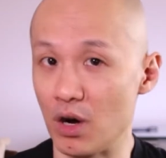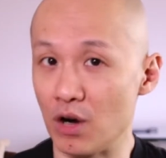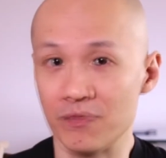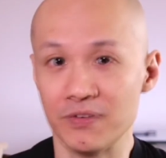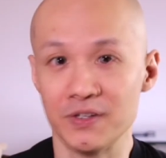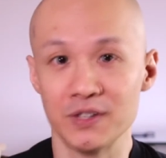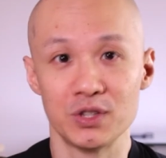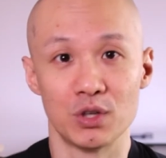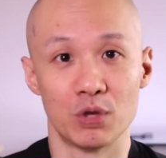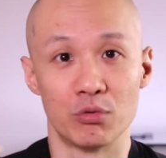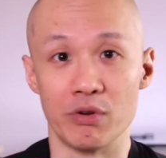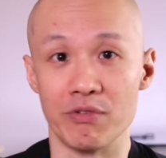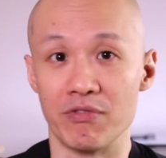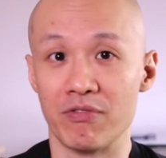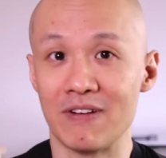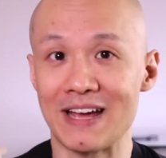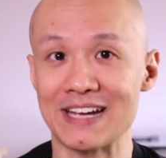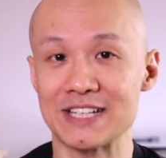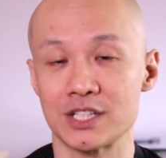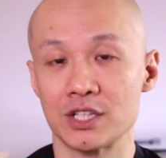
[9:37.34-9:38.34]
often your
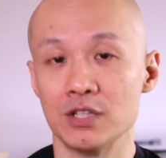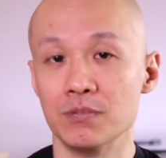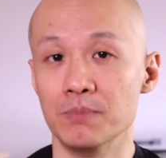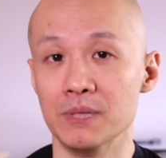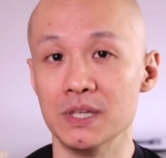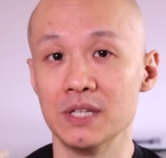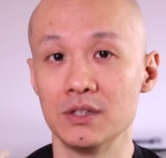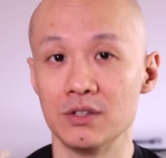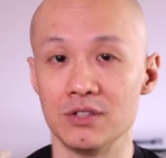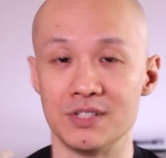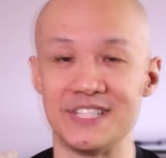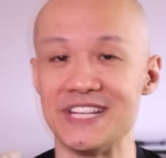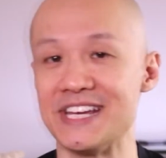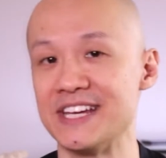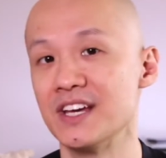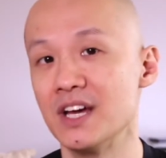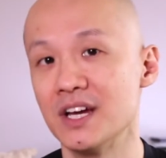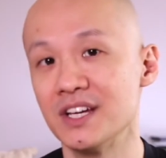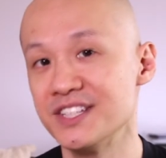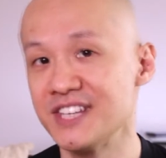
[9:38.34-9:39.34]
reflex could be to
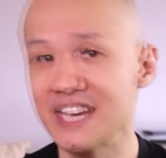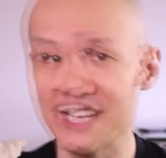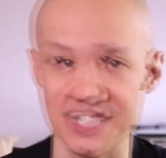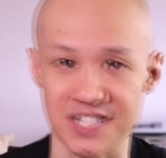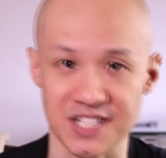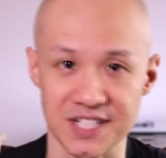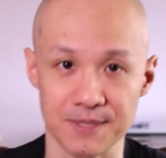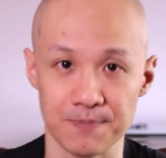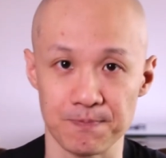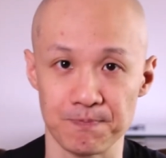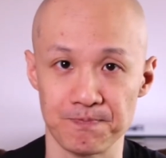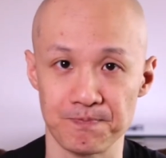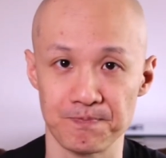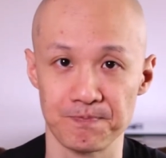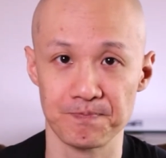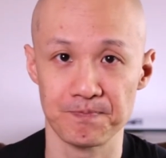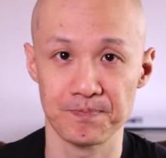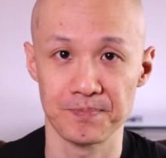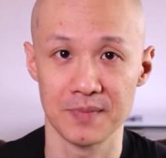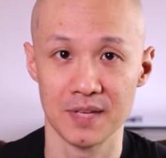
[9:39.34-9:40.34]
say yes.
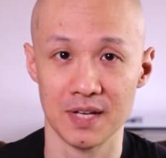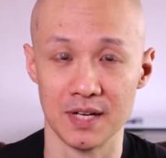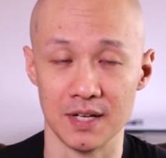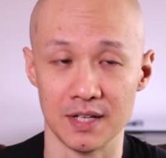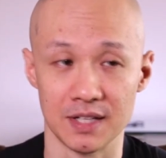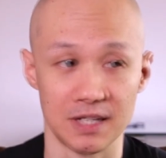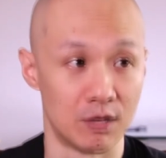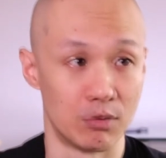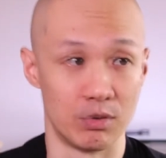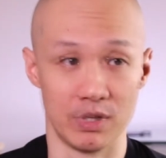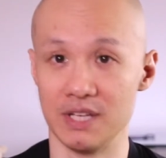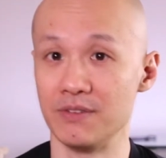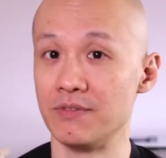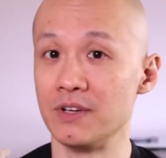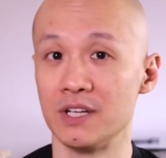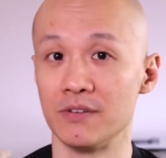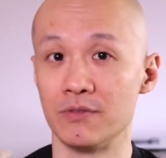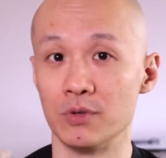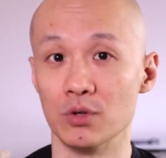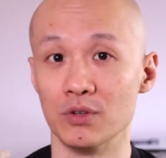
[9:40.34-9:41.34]
Now,
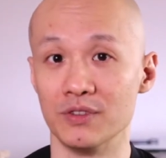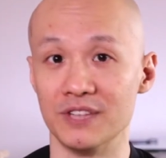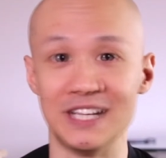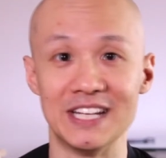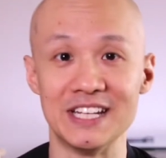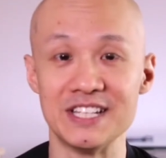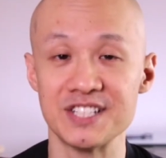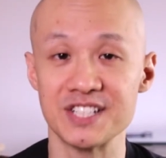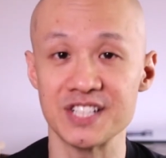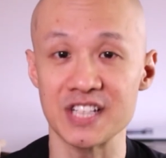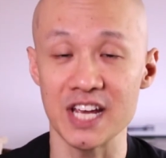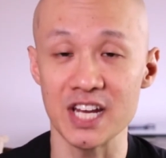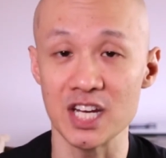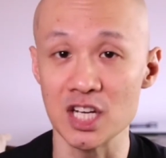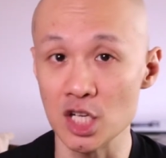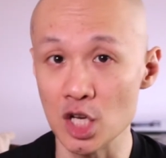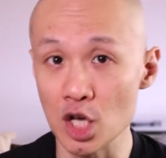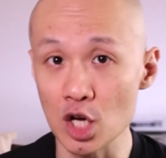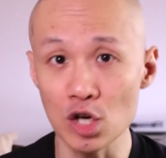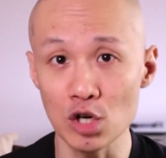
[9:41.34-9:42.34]
even if you didn't
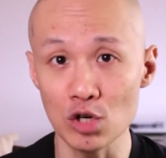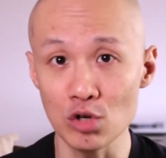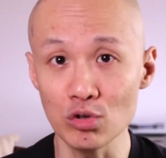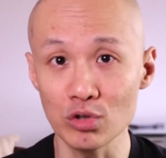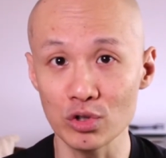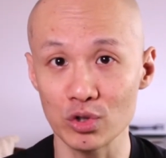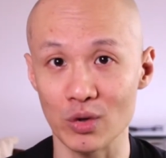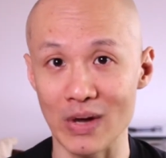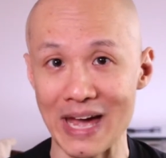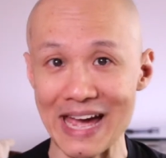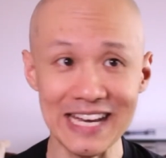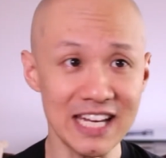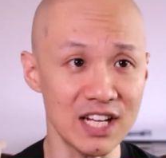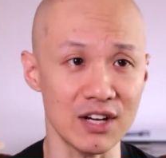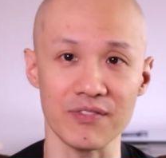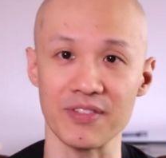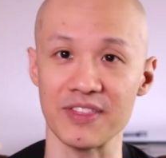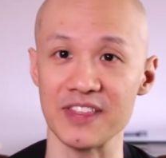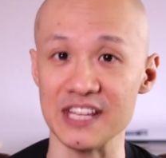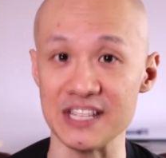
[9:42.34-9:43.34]
say no to
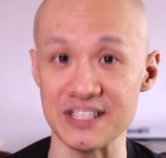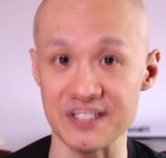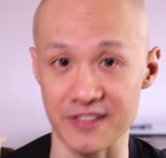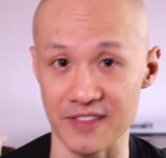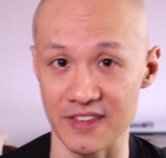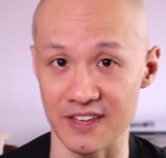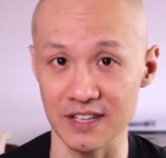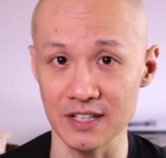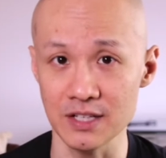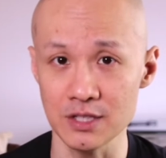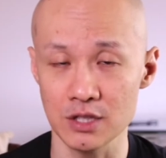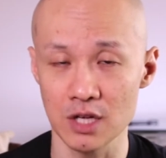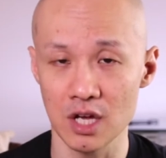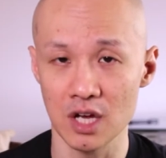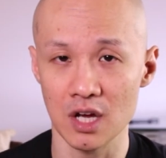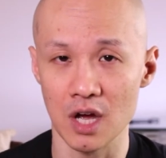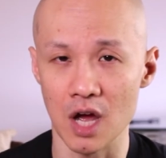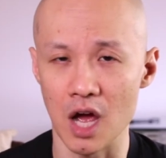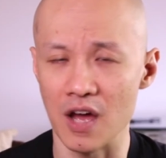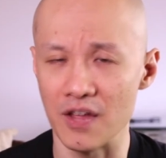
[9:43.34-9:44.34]
any of these things,
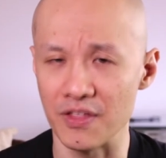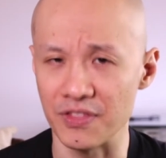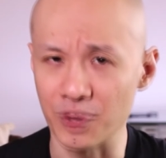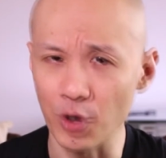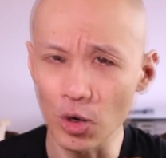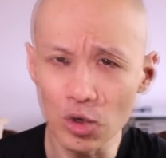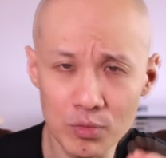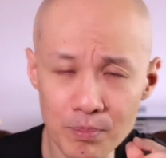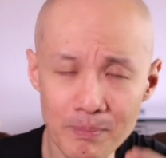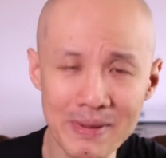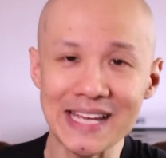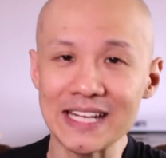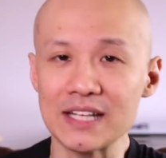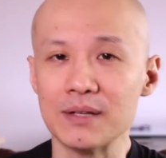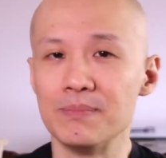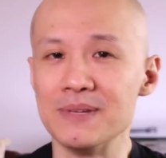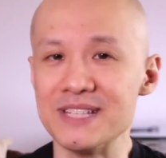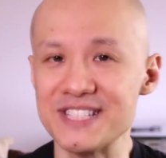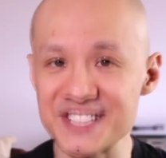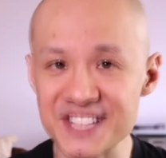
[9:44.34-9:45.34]
don't
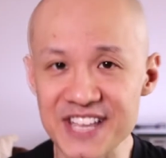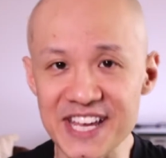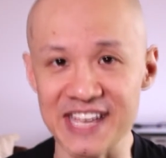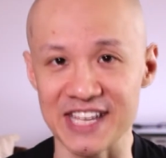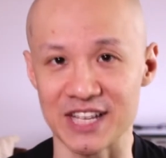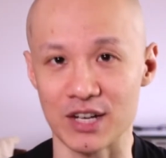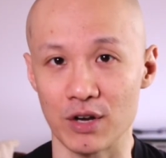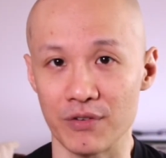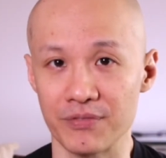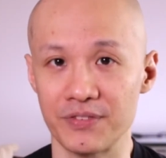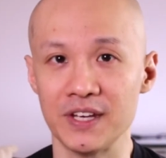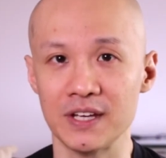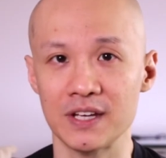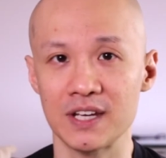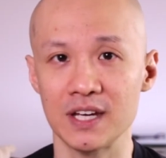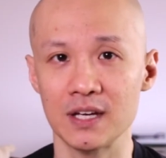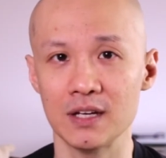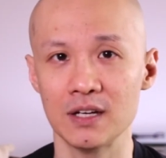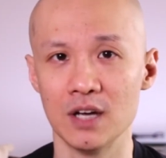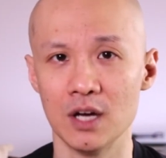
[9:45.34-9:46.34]
make the mistake of
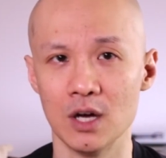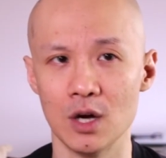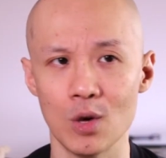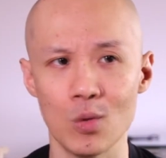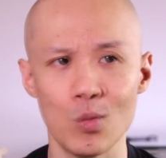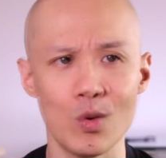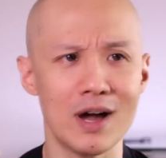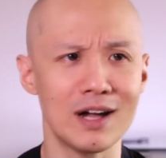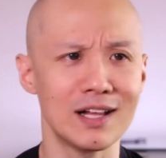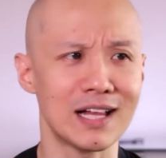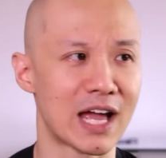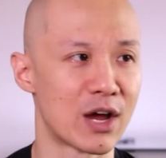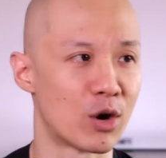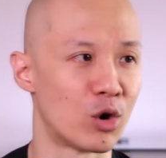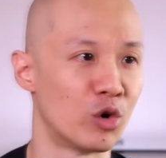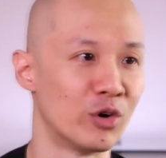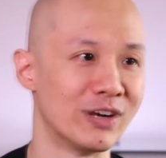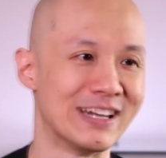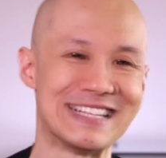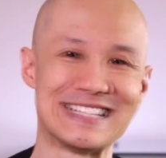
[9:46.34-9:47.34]
thinking, well,
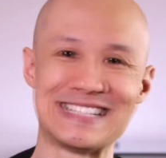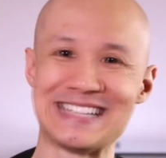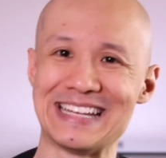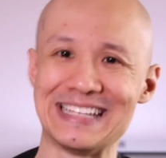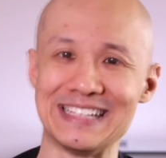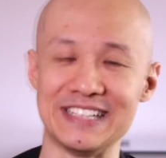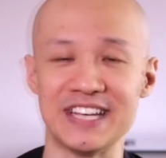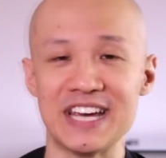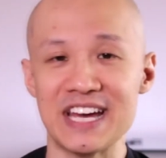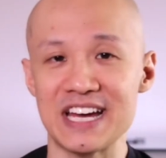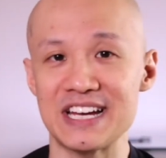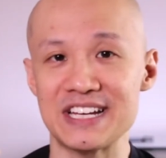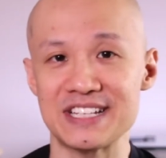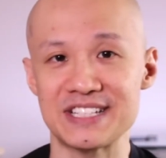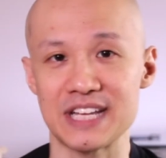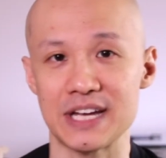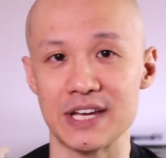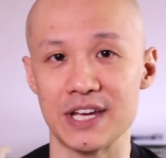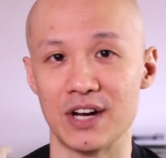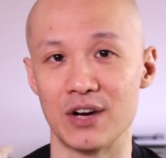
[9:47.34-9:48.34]
I already said
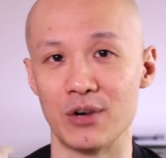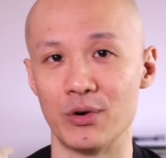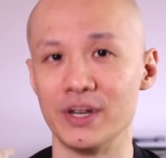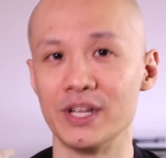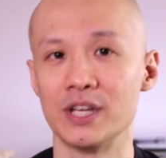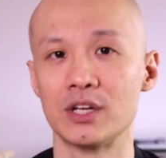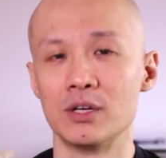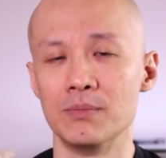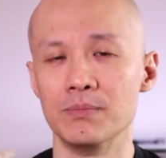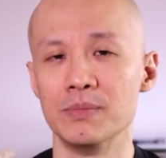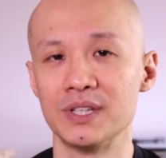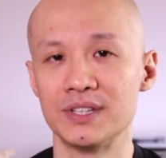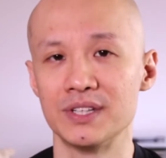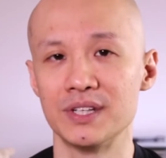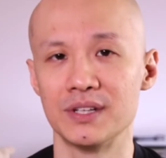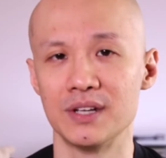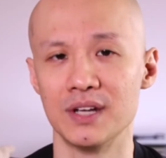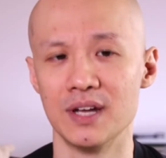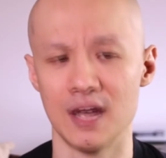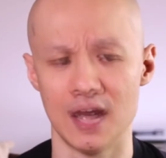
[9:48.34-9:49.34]
yes, I already
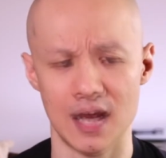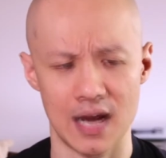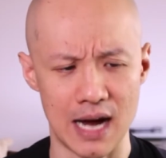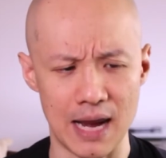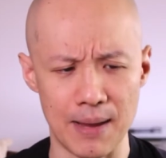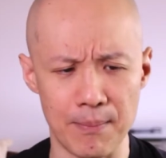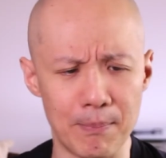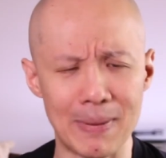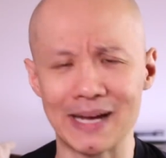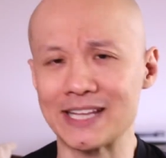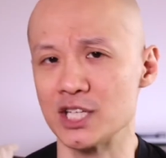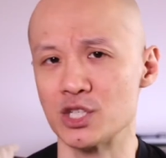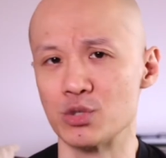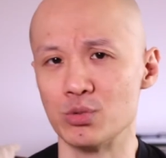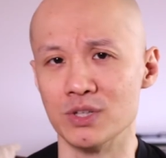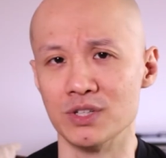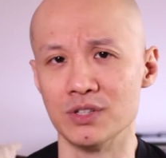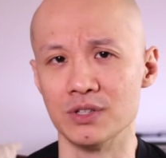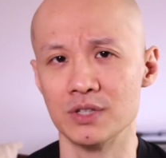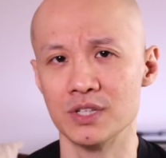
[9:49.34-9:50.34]
committed, I might
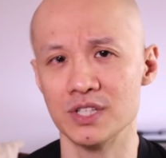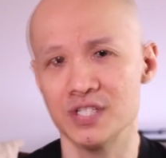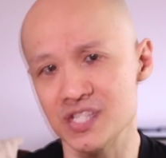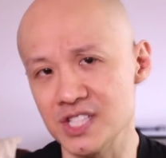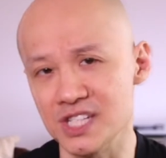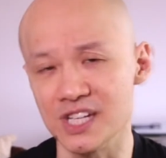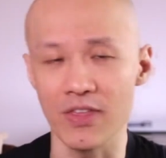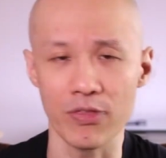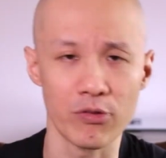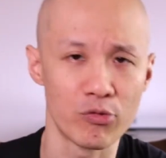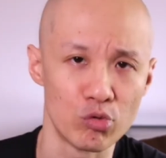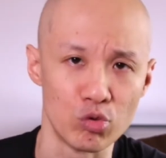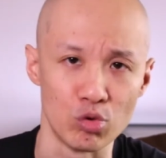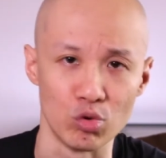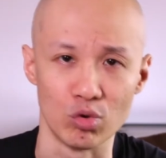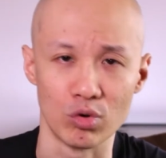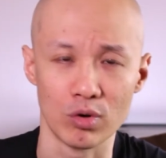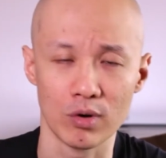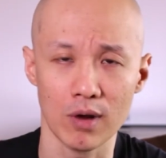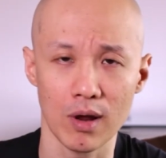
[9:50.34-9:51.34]
as well see it
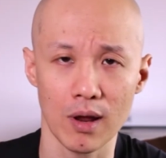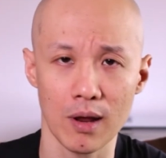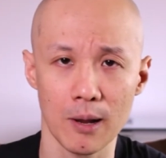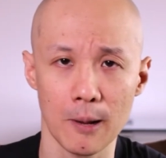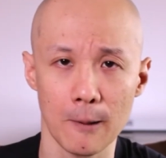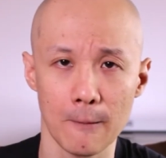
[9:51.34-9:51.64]
through.